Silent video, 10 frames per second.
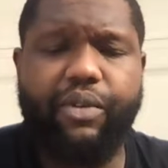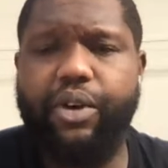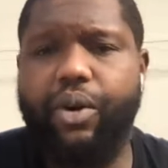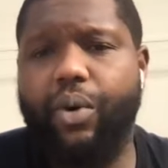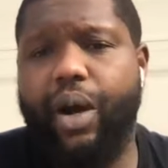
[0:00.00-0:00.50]

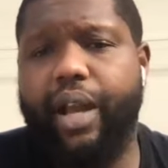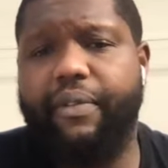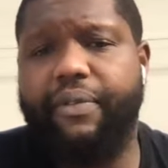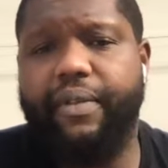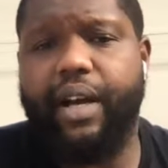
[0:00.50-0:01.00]
So
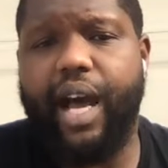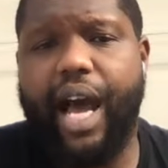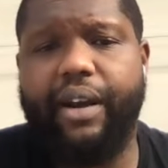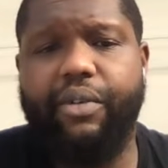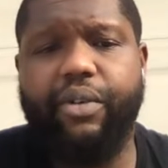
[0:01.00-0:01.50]
I don't
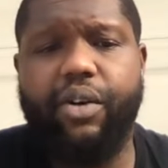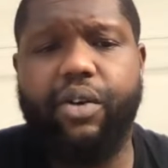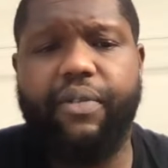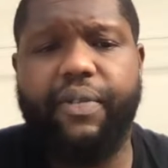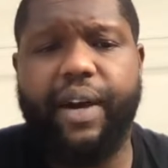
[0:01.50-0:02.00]
know if
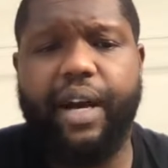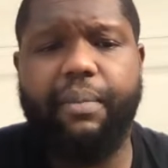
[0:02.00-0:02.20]
I'm